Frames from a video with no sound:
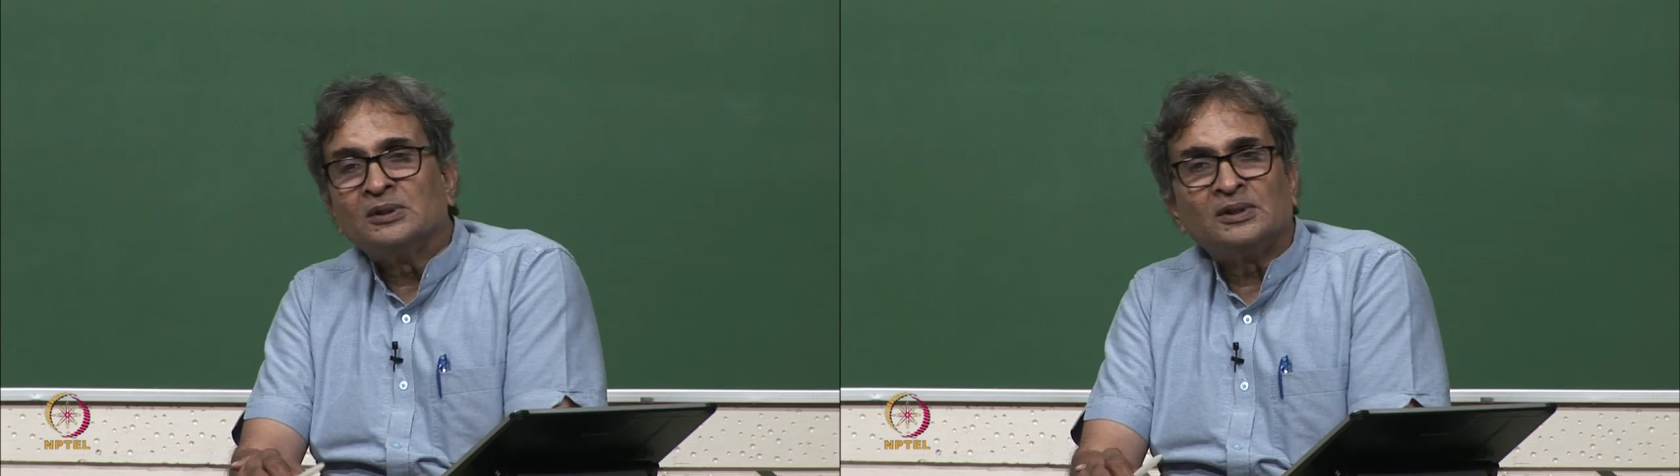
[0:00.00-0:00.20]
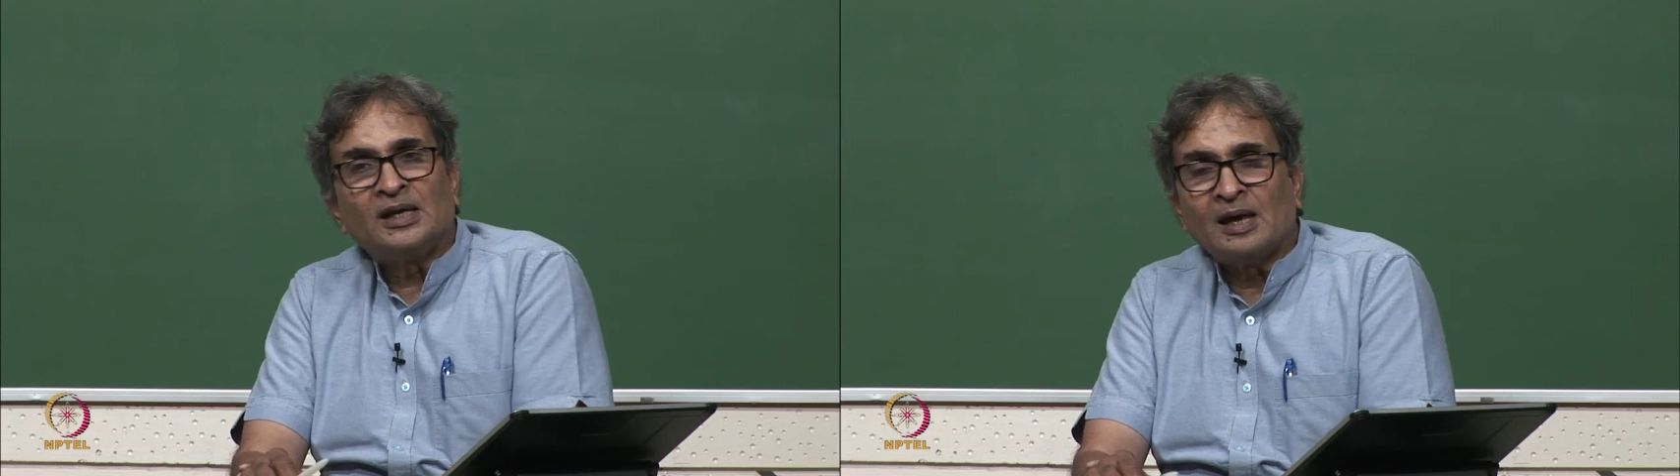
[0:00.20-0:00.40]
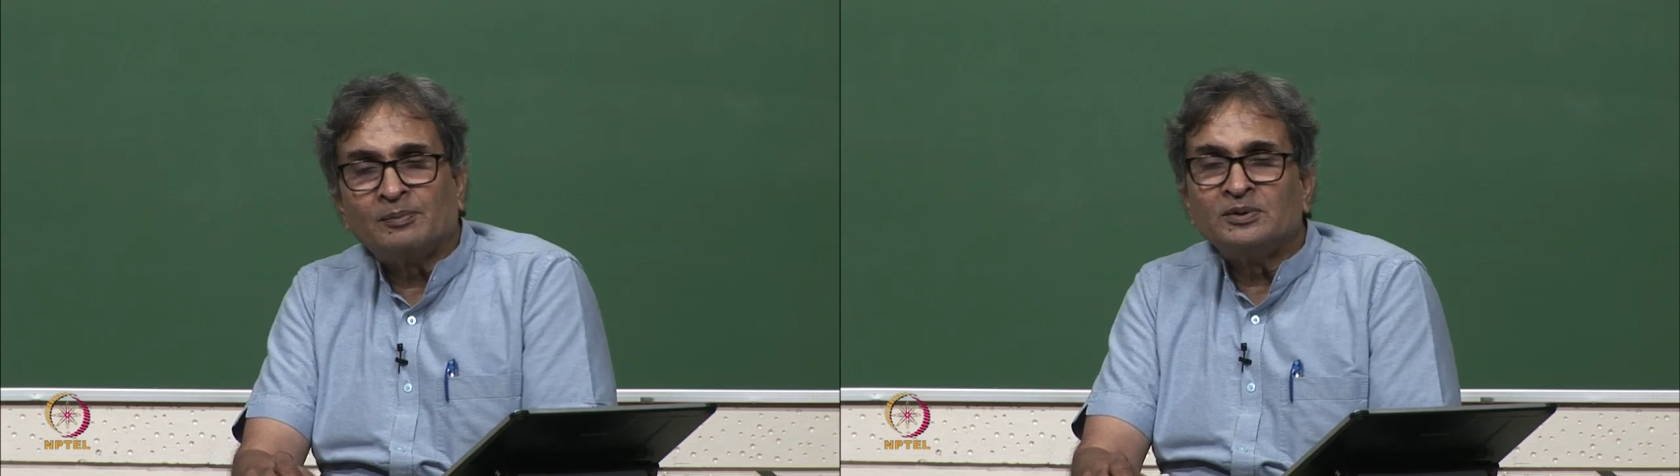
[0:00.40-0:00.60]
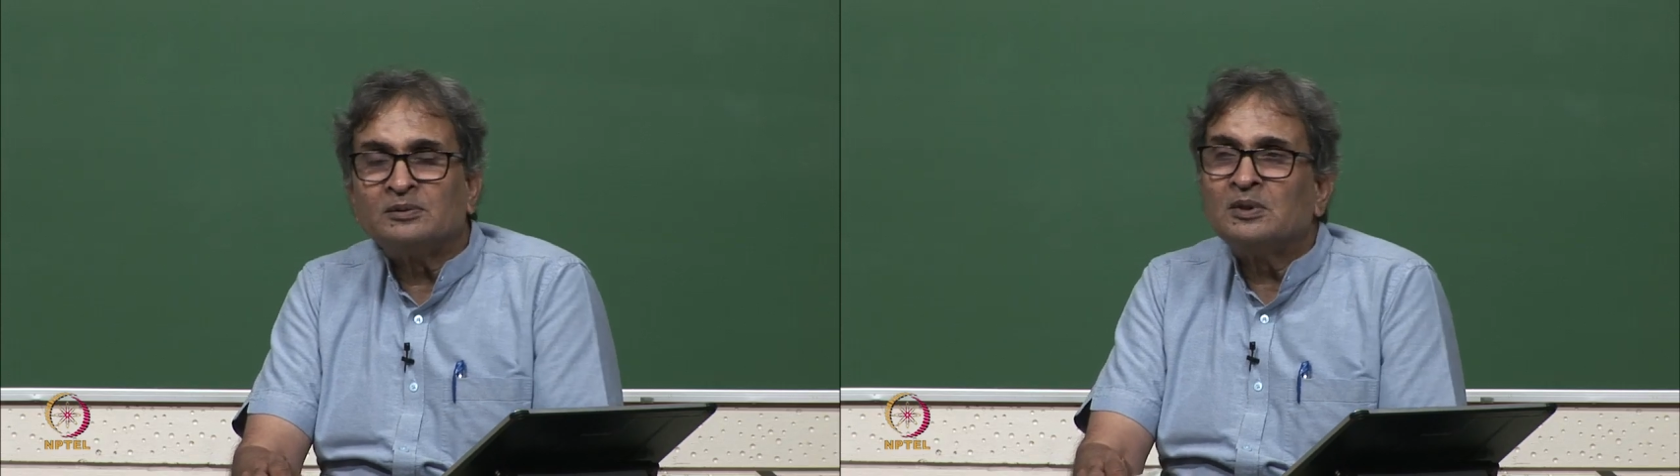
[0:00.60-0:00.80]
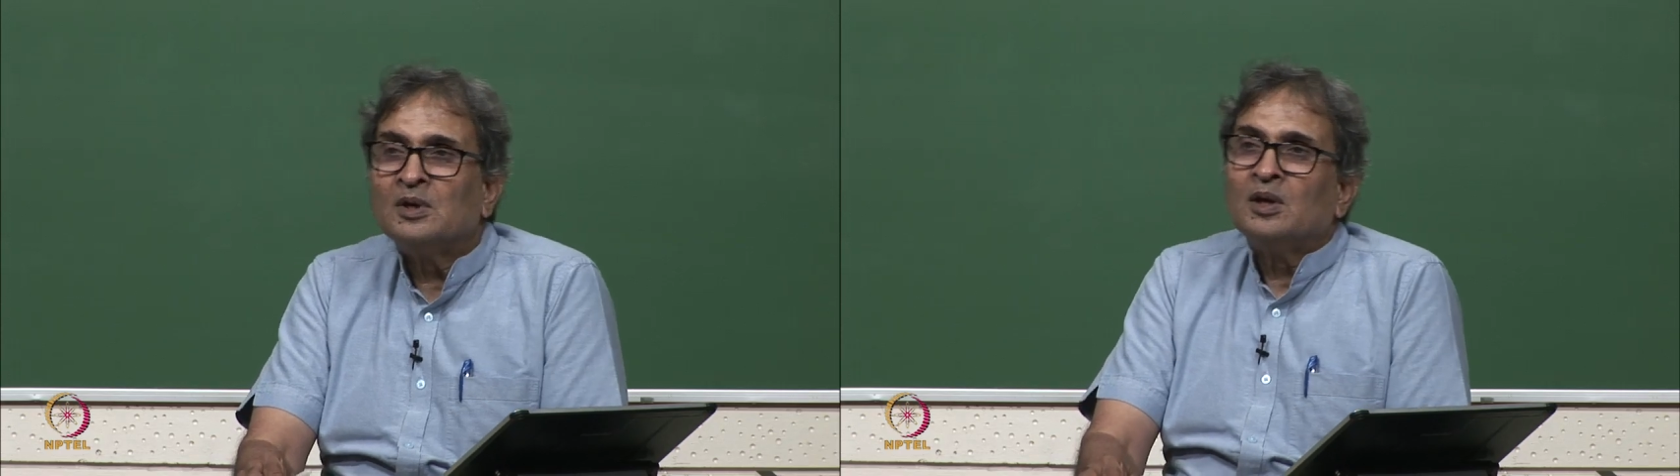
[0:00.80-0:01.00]
that
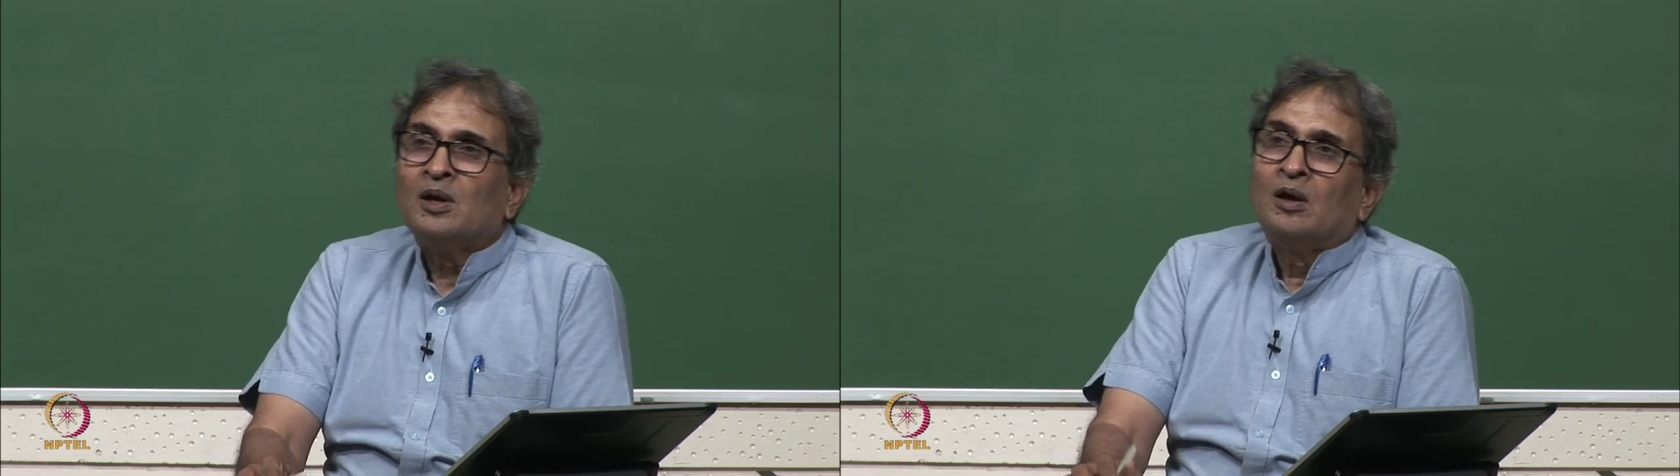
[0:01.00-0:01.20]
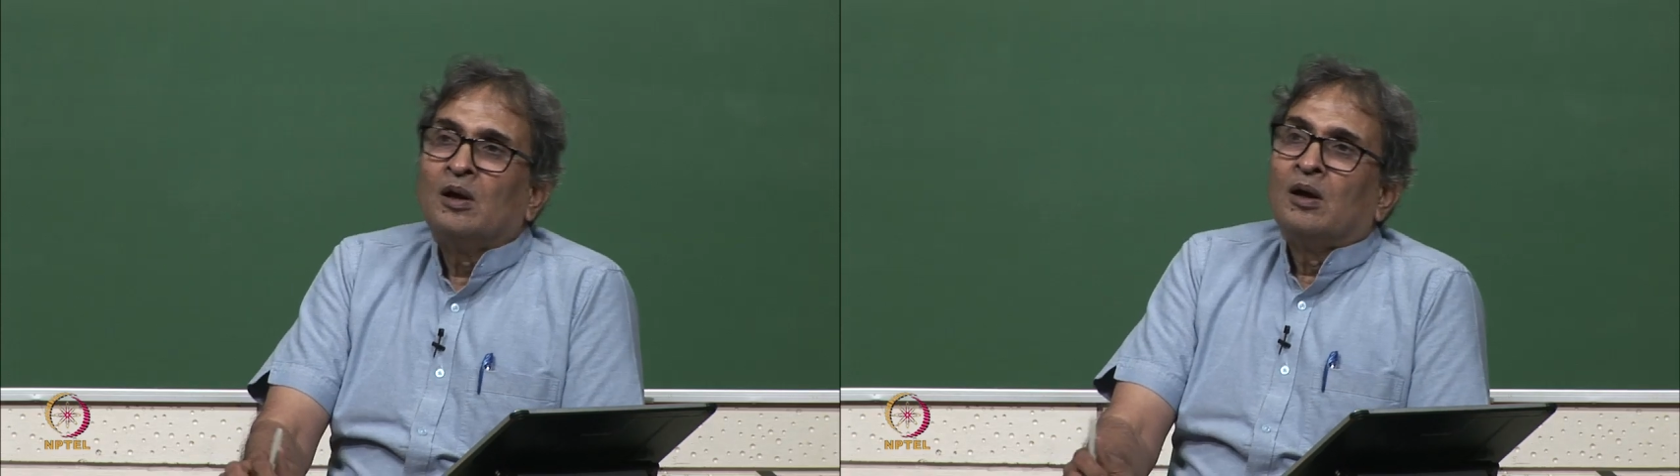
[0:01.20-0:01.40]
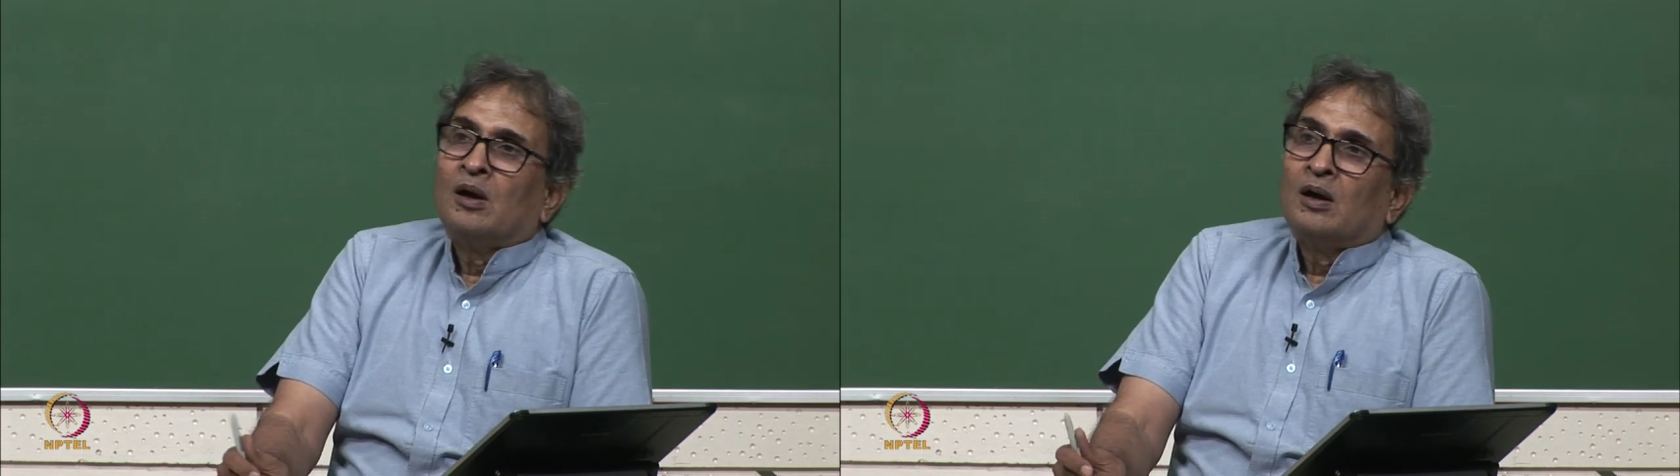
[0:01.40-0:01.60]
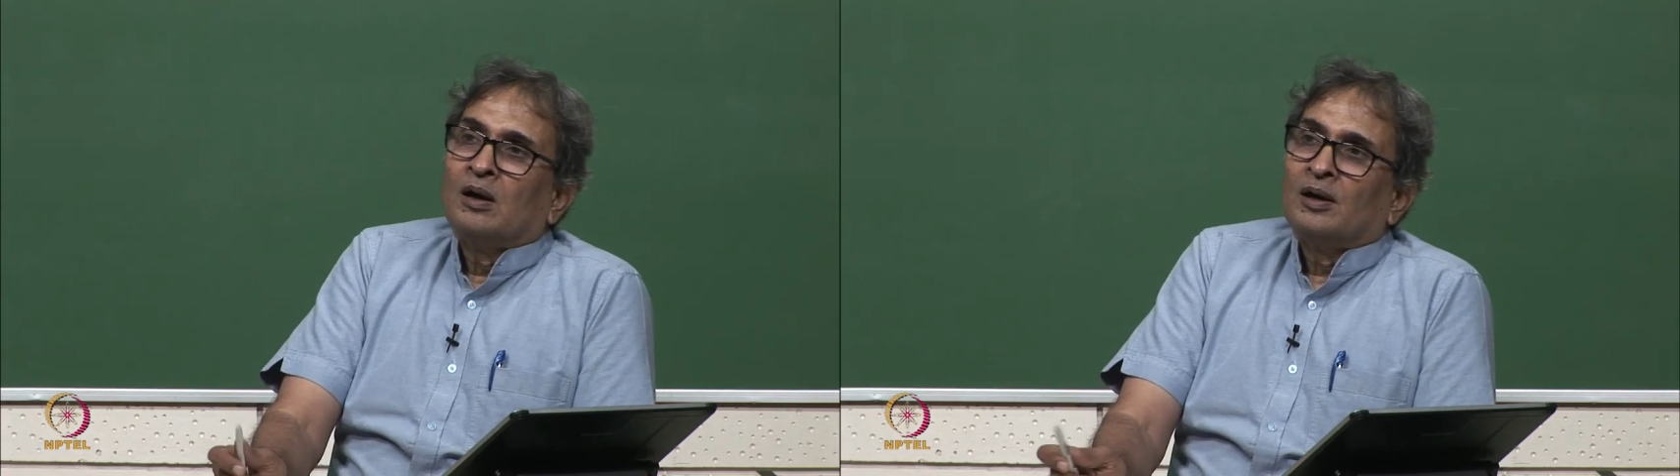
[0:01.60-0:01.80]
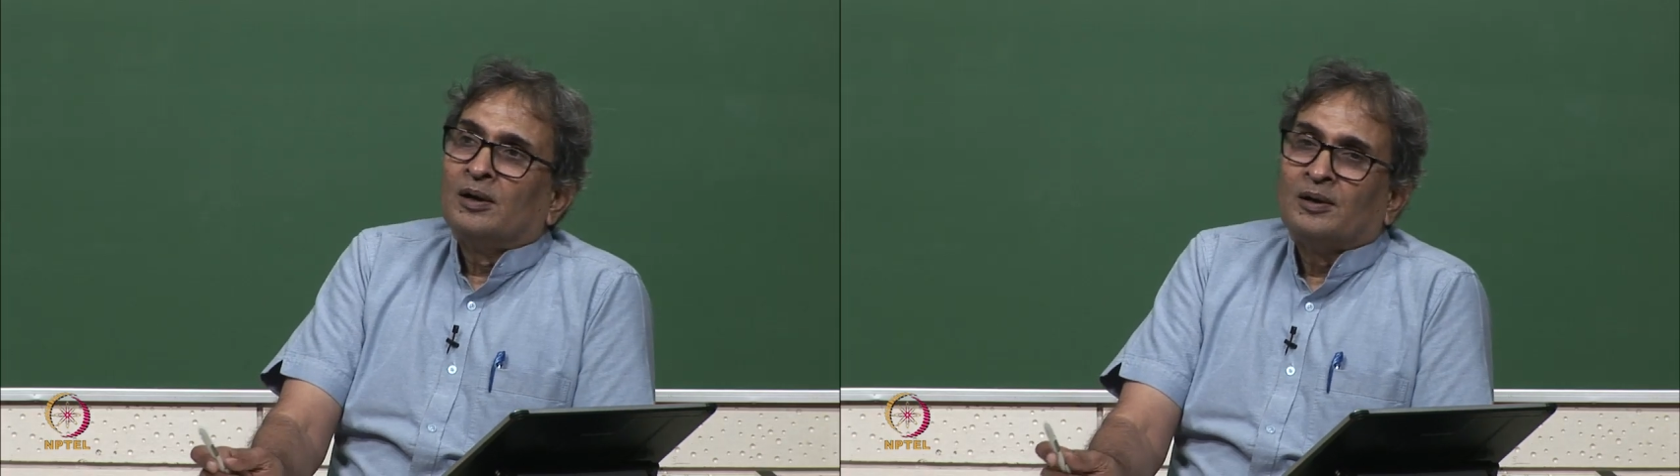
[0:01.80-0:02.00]
happens.
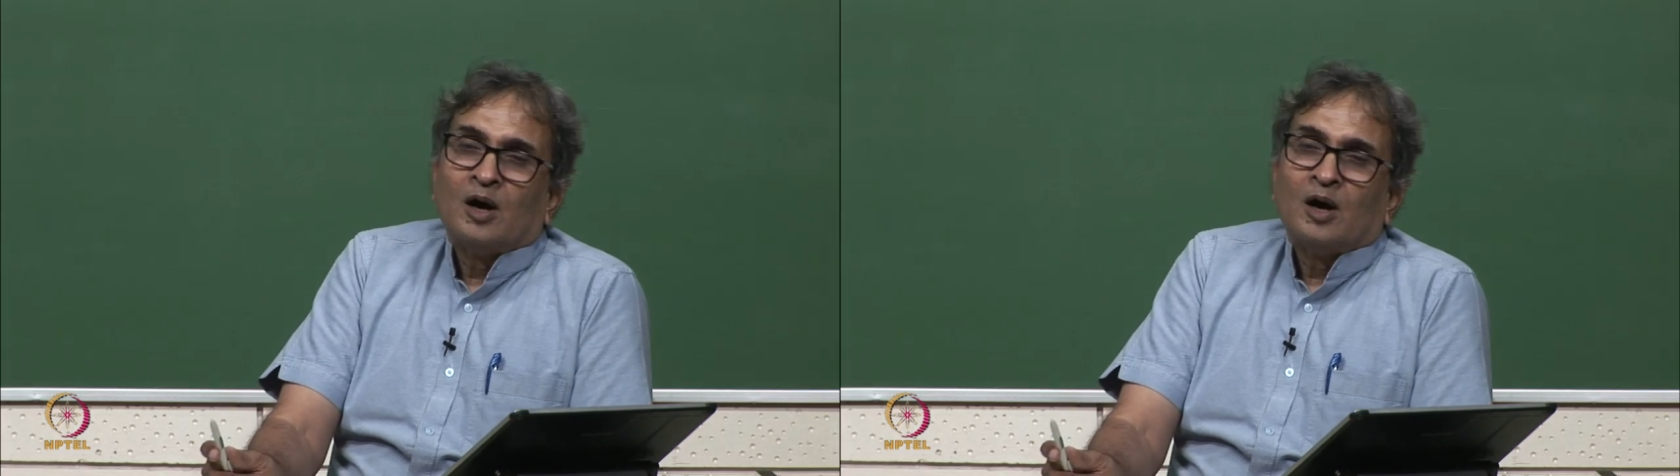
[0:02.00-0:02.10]
Uh,